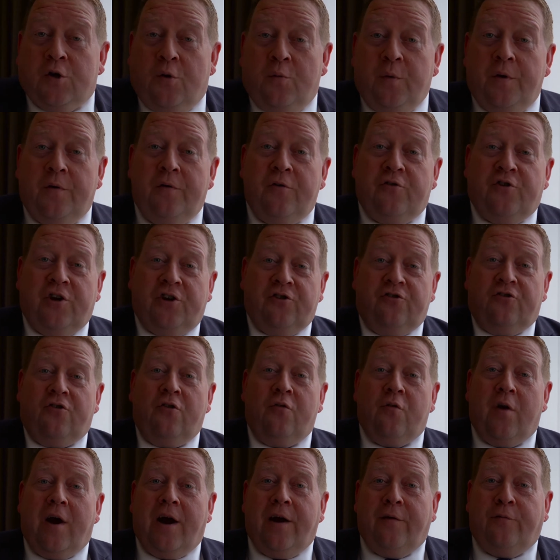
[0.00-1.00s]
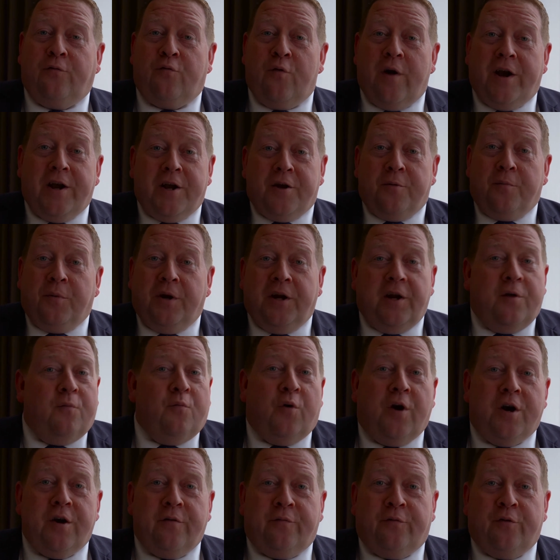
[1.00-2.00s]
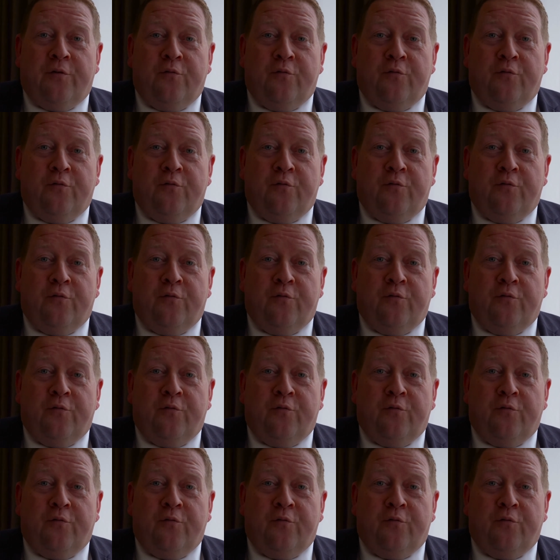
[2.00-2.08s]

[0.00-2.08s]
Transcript: we were just arrived randomly in one of the